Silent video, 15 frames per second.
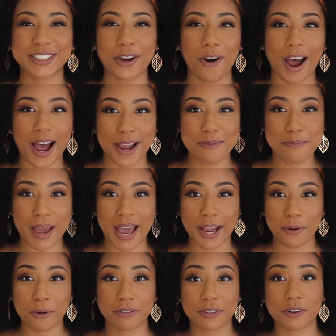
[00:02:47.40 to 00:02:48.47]
so I'm
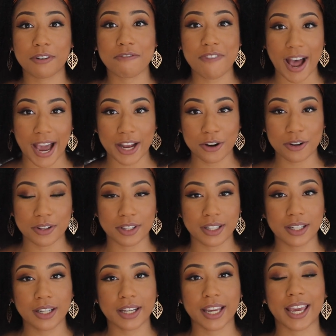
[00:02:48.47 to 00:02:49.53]
back with the final
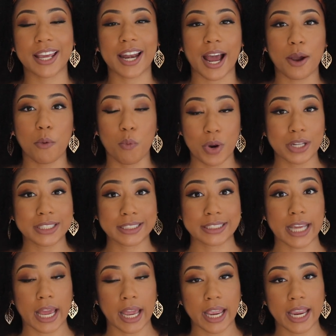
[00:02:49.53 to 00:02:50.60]
look, and I will
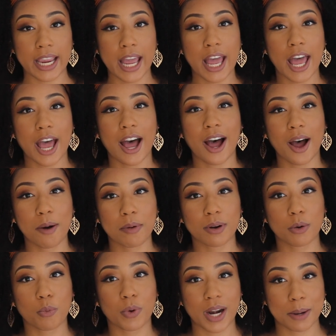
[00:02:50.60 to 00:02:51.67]
say
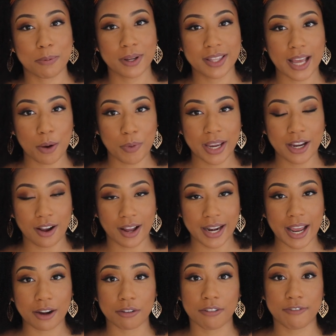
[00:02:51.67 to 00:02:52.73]
um, when I put that wig
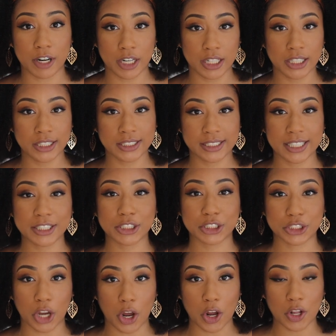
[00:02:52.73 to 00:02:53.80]
on at first and
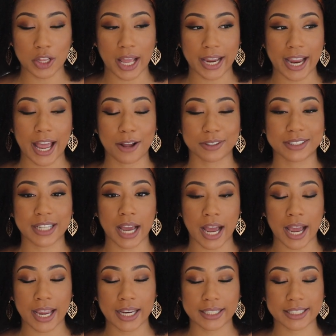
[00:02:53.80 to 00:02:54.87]
saw like how
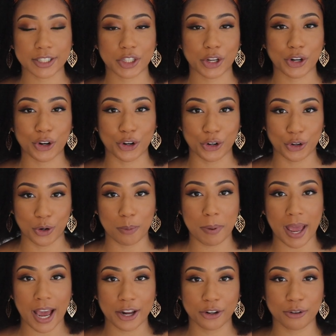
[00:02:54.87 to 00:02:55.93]
tight the curl
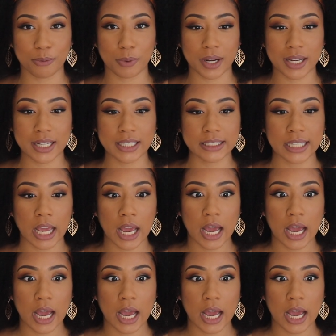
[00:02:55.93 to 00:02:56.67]
pattern was,